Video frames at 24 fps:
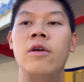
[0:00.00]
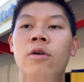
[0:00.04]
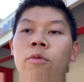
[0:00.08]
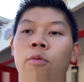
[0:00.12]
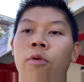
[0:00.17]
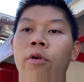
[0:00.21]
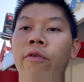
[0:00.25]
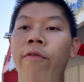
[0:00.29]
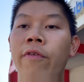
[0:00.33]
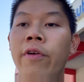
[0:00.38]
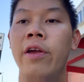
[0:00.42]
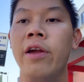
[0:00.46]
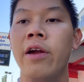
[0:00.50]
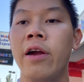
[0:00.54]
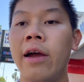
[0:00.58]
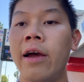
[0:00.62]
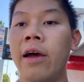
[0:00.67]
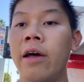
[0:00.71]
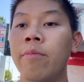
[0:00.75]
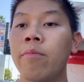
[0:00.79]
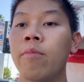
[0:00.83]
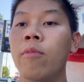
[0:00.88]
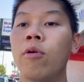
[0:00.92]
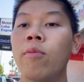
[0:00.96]
We're over here
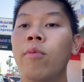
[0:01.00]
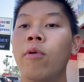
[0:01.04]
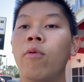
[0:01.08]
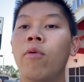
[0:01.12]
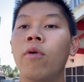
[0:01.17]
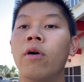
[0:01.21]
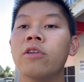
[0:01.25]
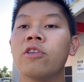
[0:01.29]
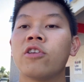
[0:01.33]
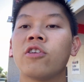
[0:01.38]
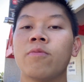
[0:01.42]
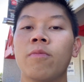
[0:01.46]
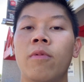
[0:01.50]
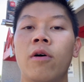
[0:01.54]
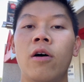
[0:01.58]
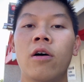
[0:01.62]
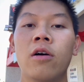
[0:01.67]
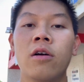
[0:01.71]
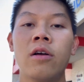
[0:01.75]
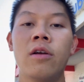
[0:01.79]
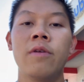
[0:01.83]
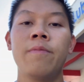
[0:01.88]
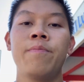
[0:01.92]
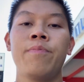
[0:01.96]
at Mobile One
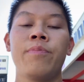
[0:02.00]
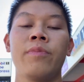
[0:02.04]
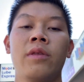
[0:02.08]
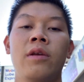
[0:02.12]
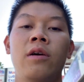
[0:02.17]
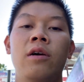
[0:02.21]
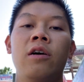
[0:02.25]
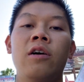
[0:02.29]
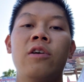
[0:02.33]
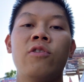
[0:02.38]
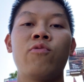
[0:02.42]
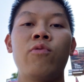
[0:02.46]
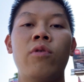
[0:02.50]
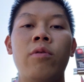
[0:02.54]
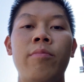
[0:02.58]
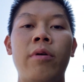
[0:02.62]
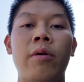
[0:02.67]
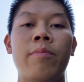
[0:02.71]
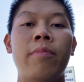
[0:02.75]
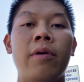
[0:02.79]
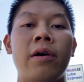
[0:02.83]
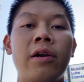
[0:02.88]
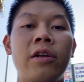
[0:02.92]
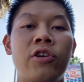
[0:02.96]
Smog. It's one of my
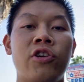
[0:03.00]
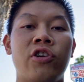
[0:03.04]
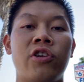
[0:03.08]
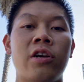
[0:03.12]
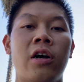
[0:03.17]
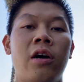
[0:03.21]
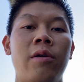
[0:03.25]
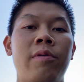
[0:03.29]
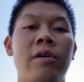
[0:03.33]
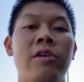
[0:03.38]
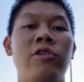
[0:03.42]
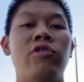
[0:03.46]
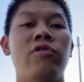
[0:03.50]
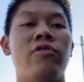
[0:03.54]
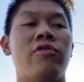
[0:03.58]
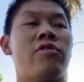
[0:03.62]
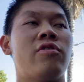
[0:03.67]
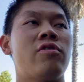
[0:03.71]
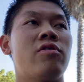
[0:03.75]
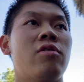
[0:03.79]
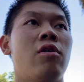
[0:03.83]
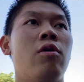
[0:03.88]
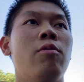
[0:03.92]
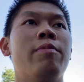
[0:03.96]
buddy's shop. He just
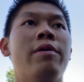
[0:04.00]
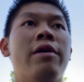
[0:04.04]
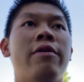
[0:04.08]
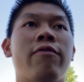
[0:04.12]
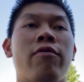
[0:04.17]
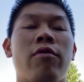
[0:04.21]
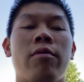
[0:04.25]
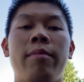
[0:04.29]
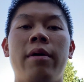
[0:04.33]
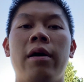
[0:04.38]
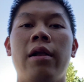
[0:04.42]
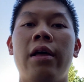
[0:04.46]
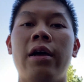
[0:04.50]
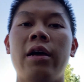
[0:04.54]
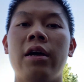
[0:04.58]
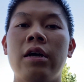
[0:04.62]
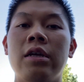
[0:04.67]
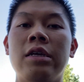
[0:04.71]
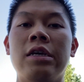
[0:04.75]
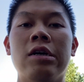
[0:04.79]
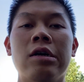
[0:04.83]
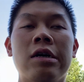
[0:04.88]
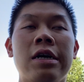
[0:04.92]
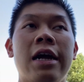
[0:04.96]
opened it for about like a
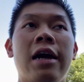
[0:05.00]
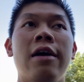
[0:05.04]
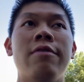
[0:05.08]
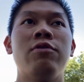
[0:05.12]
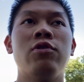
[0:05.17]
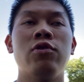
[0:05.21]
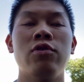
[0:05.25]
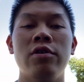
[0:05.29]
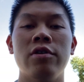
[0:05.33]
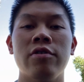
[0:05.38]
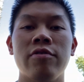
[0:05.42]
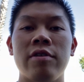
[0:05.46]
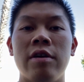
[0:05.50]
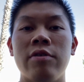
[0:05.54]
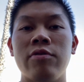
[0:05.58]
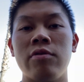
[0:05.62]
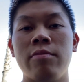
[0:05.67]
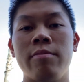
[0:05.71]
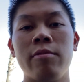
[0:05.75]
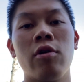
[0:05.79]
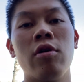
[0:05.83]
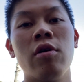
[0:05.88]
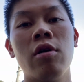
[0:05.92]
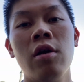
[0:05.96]
year and a half, 2 years now. So
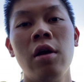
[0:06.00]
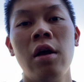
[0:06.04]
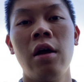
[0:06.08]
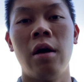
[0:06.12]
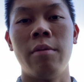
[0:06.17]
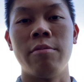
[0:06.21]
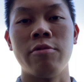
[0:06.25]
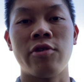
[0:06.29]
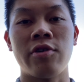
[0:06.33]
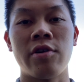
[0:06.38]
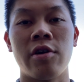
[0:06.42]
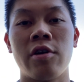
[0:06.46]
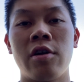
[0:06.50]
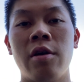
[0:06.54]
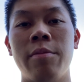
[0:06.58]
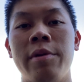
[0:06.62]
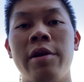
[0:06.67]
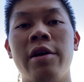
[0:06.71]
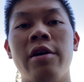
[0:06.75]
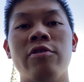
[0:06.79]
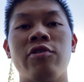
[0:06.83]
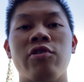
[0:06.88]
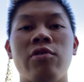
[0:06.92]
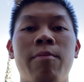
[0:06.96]
I'm gonna start coming
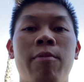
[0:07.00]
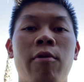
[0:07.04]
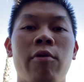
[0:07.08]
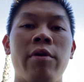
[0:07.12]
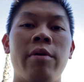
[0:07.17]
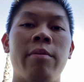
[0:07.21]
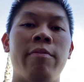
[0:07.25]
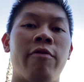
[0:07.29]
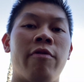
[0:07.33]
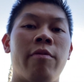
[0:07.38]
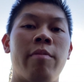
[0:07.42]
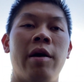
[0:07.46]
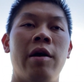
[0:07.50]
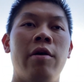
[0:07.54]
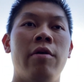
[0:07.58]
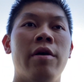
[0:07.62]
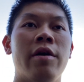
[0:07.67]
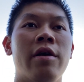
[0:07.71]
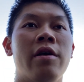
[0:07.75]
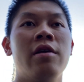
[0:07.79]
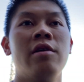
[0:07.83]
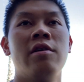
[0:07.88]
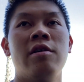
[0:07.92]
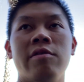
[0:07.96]
here and support him from now
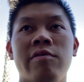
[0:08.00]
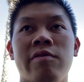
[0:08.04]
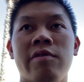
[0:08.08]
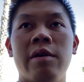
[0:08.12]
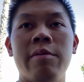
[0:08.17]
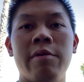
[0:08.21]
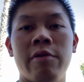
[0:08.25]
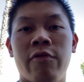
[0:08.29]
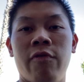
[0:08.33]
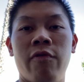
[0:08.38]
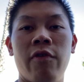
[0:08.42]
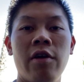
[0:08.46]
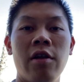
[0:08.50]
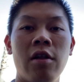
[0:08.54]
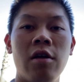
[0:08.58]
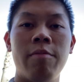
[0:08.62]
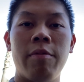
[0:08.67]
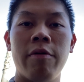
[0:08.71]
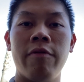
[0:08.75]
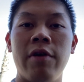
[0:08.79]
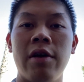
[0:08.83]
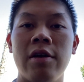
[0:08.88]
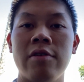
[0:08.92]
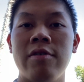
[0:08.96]
on. His name is Philip.
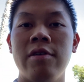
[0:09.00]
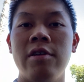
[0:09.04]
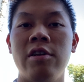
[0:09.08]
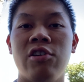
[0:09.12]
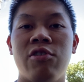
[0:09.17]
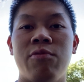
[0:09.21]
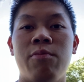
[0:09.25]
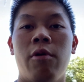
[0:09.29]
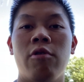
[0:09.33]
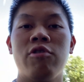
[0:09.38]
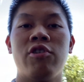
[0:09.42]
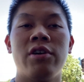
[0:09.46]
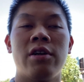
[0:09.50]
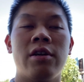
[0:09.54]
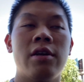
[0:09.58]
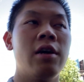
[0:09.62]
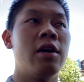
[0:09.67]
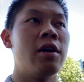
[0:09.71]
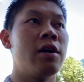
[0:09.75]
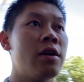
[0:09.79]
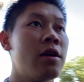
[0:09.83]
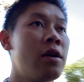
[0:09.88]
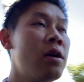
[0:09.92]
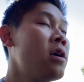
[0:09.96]
If you guys need any smoke check
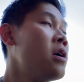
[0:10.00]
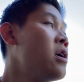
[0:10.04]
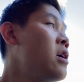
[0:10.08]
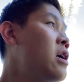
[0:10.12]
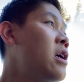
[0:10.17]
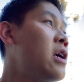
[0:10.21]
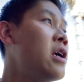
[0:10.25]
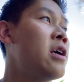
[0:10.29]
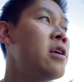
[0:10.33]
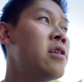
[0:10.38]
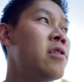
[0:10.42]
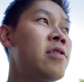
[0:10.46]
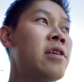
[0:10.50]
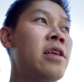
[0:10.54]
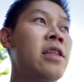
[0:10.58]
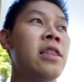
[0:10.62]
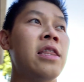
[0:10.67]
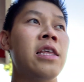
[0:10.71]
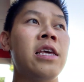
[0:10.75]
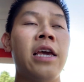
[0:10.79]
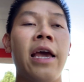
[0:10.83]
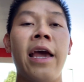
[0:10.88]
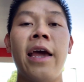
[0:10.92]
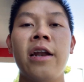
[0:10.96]
done, he is in
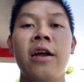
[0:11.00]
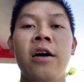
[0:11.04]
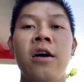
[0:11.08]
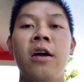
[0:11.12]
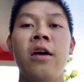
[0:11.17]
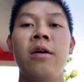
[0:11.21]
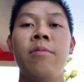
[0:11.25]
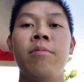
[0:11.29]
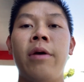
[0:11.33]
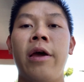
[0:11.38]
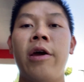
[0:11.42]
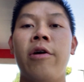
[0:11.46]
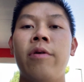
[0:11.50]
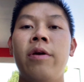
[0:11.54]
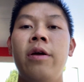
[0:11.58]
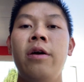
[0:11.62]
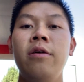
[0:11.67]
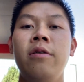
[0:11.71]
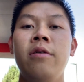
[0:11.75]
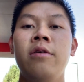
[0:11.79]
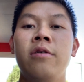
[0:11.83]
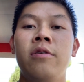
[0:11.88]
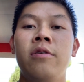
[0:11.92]
the Anaheim area.